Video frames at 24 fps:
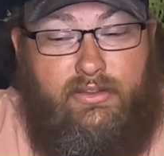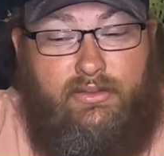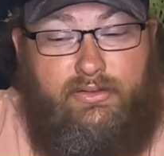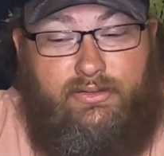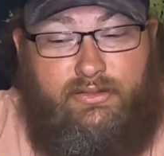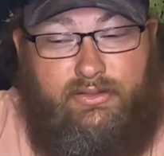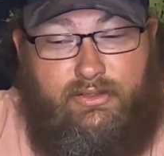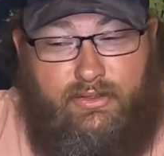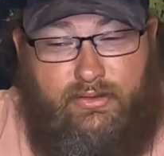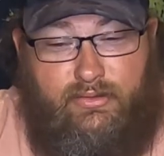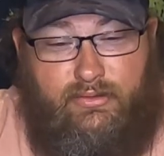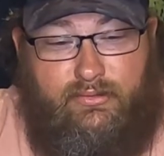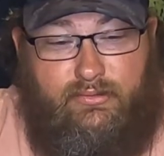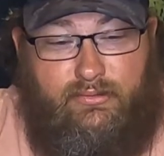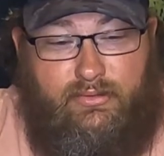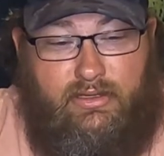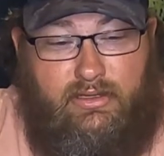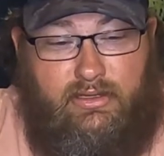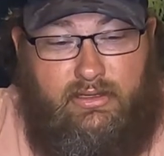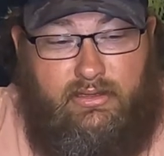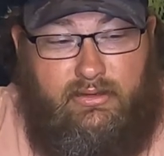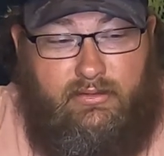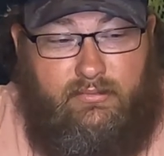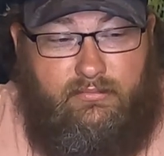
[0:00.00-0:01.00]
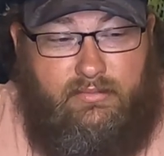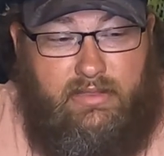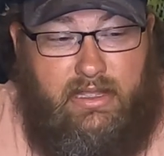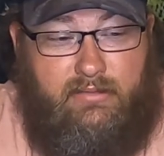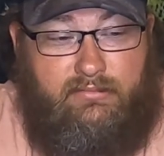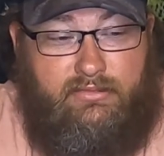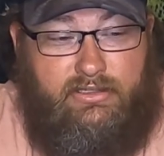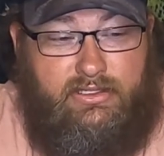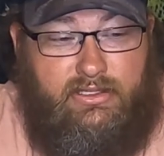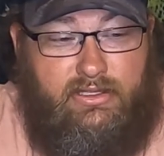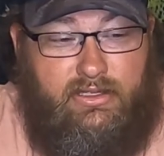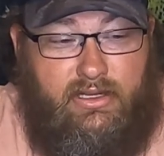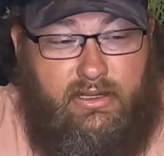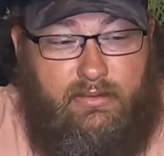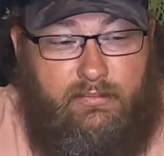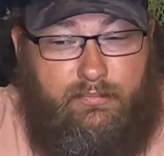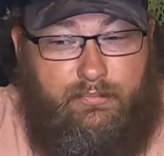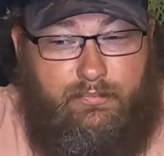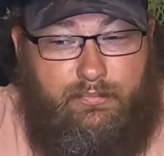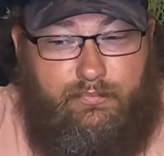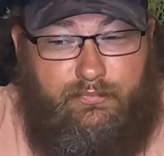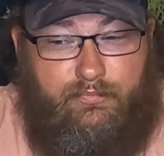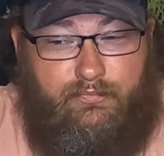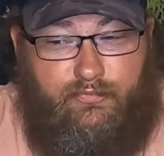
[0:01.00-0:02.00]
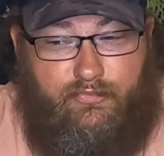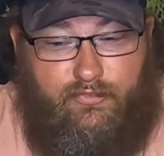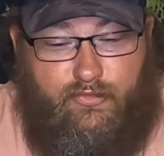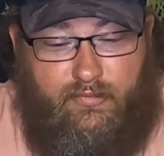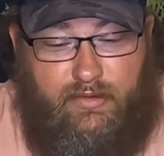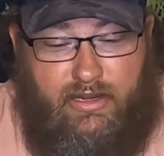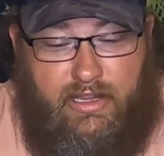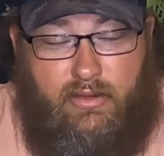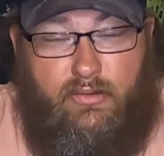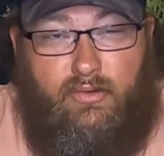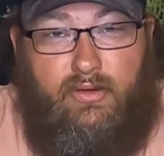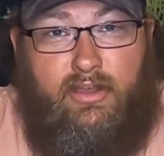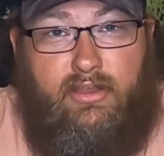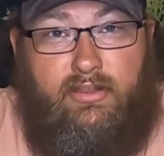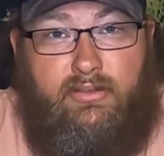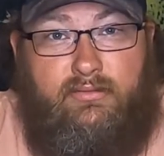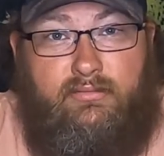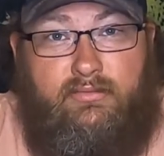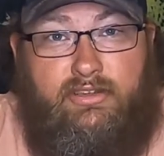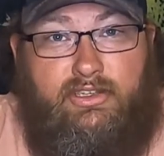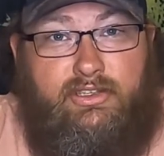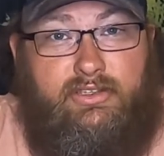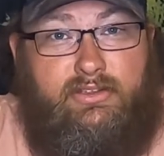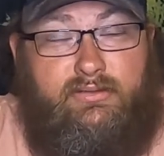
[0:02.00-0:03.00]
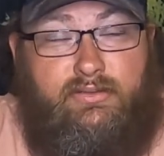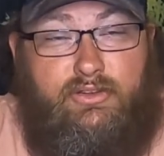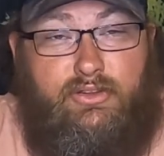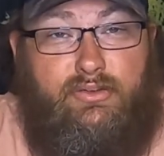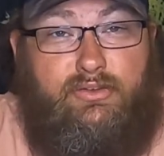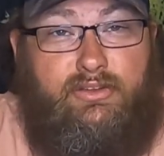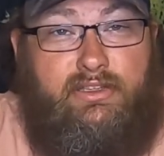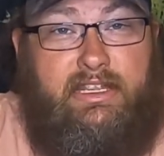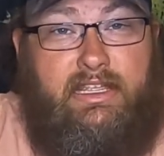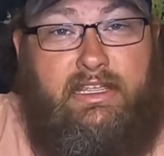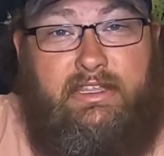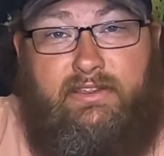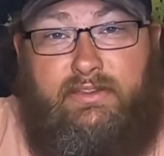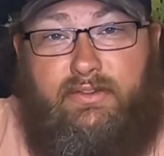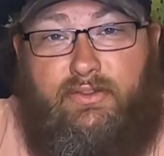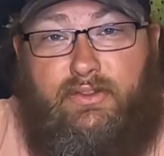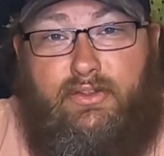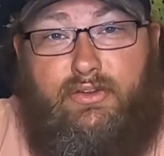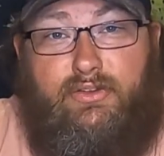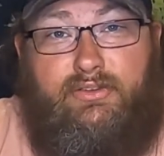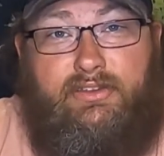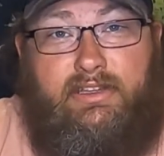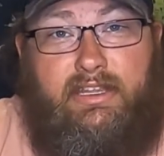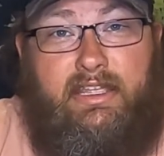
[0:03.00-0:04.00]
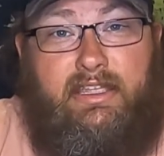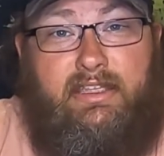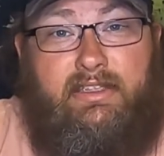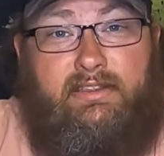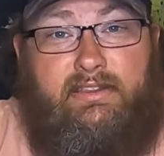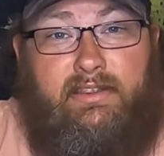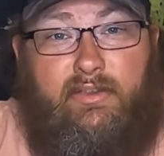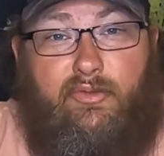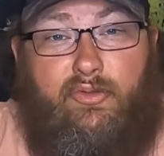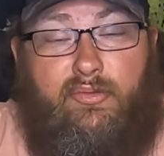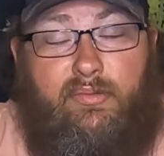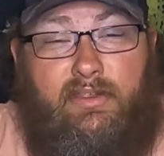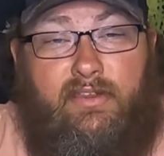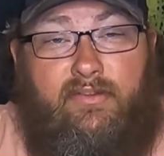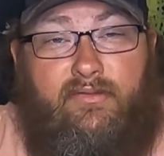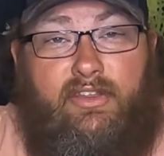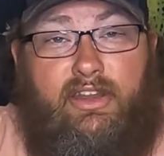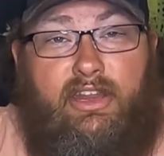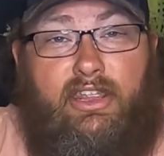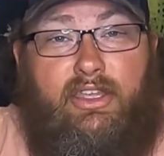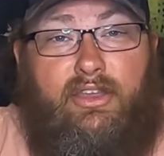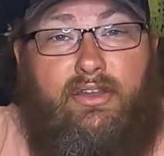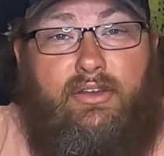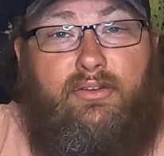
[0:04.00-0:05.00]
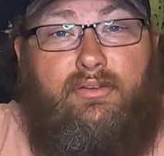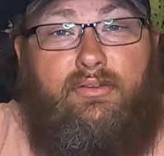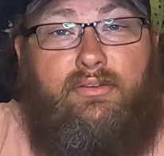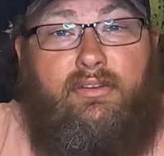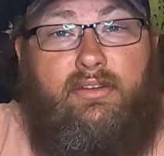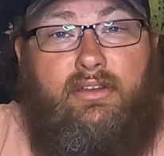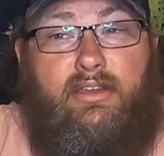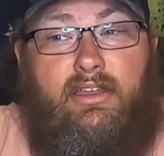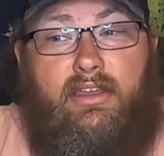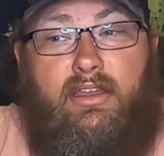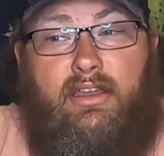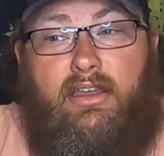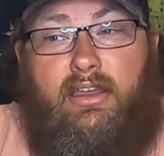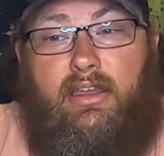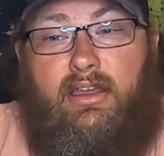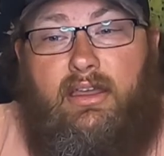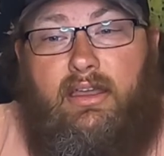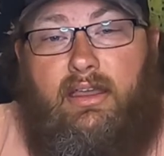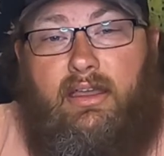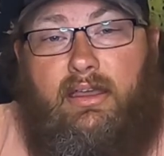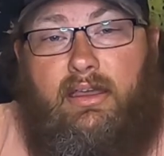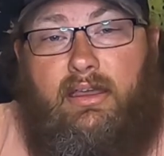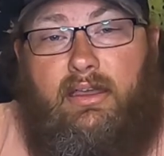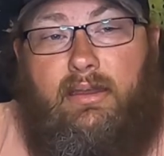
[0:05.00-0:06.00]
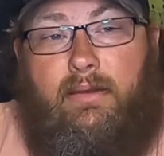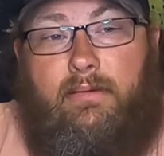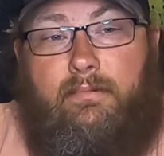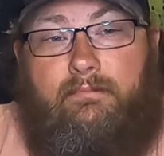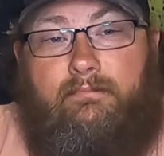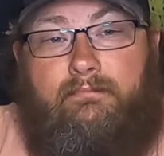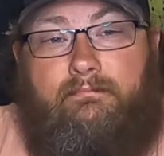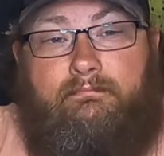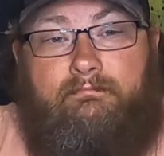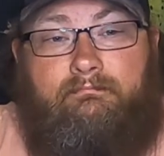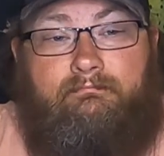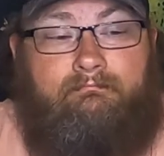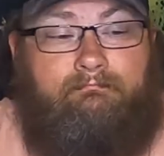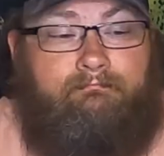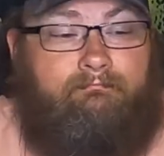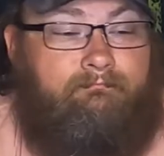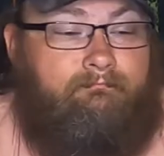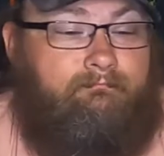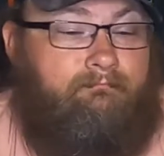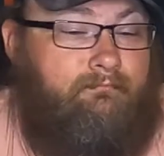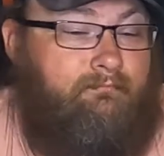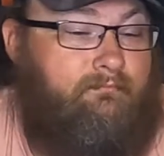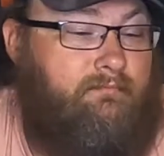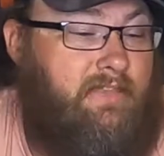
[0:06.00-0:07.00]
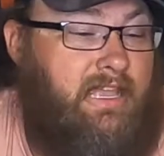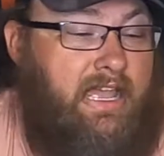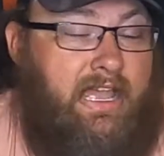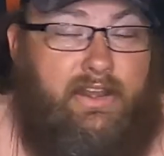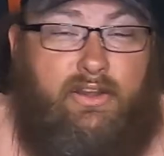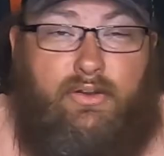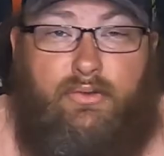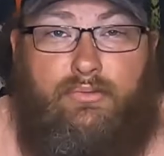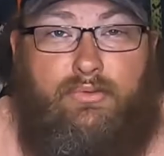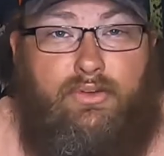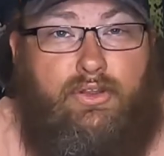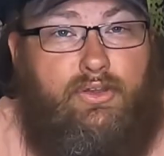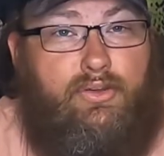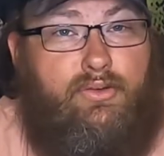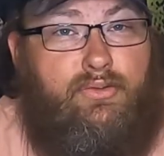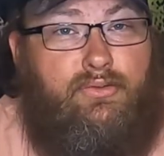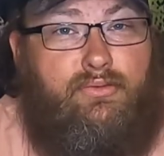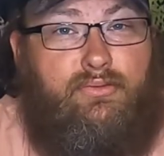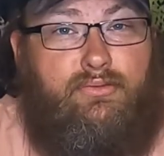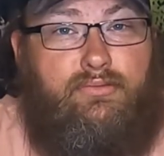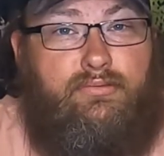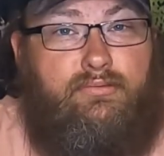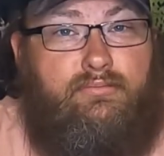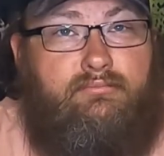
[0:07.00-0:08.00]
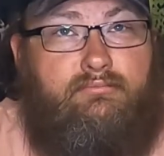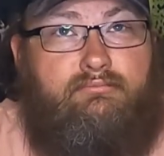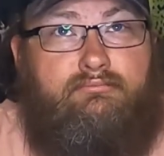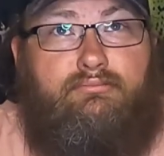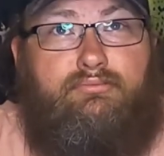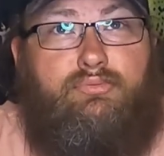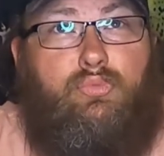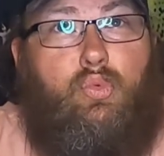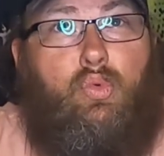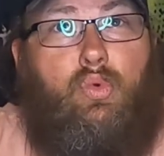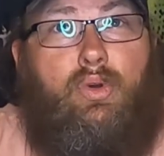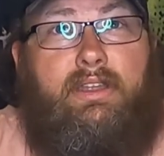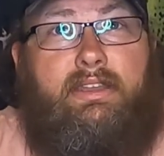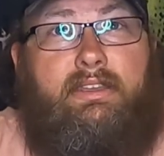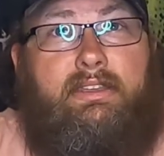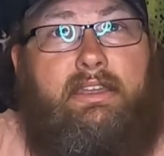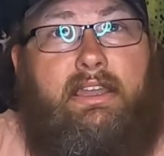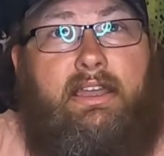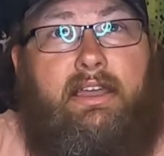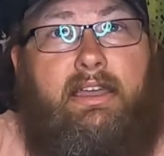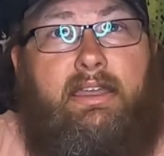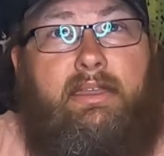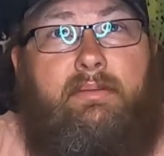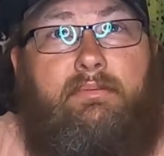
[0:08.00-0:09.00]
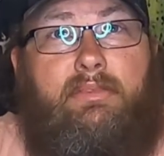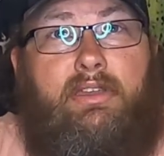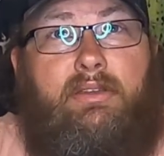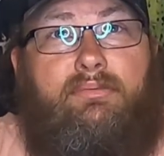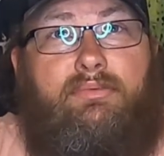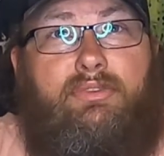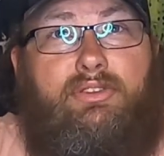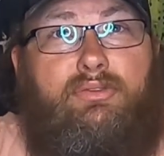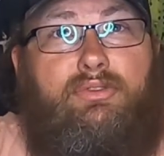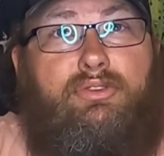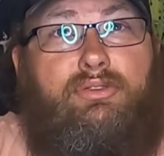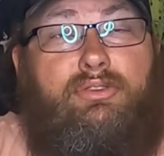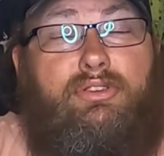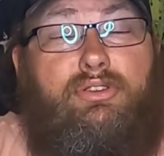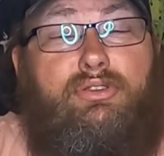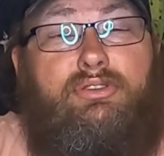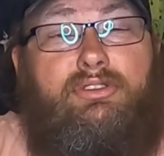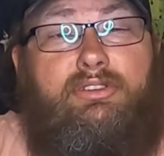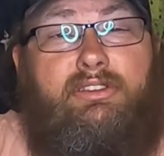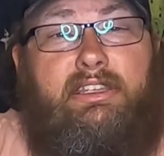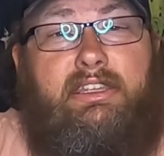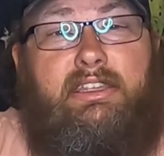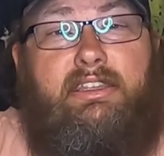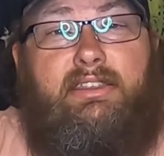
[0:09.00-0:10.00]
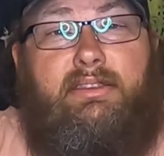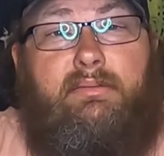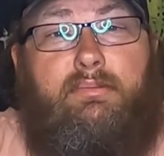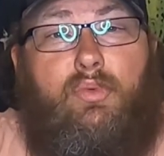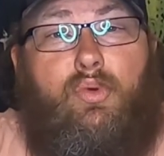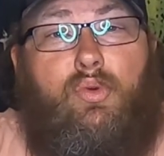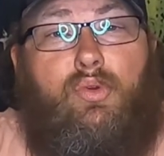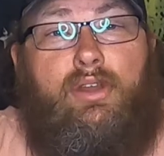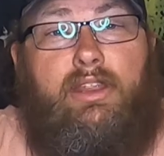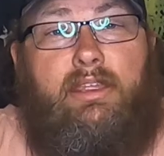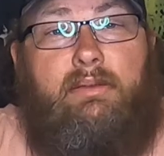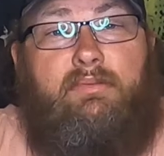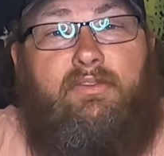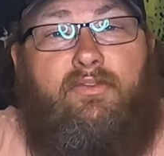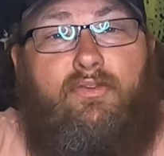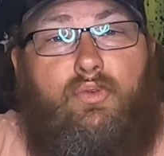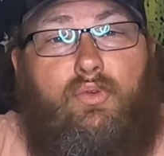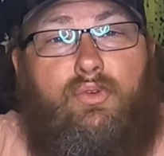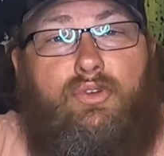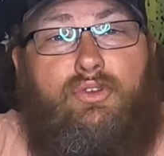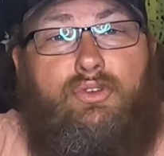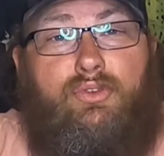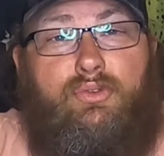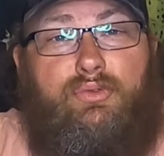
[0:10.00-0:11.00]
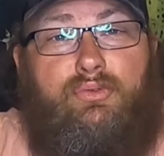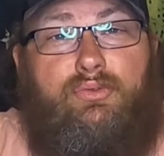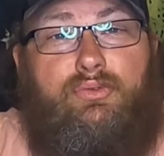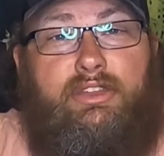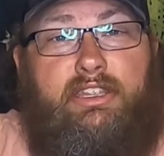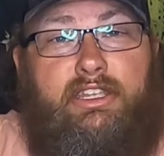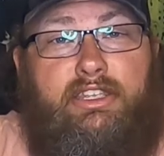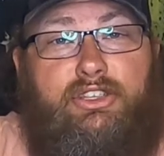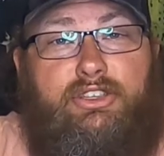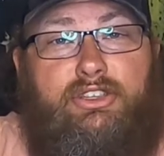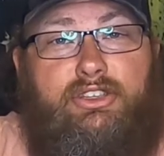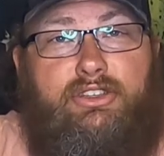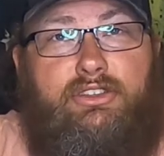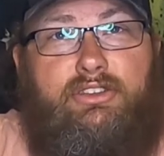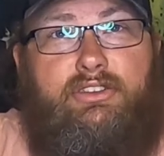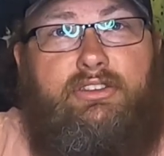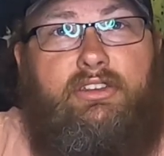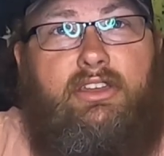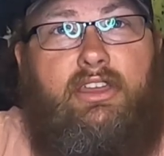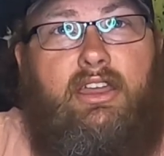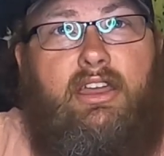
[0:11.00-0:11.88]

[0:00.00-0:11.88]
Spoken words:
So I'm just gonna, from now on, just Tuesdays and Thursdays there will be a video. I don't know what time, usually in the morning before noonish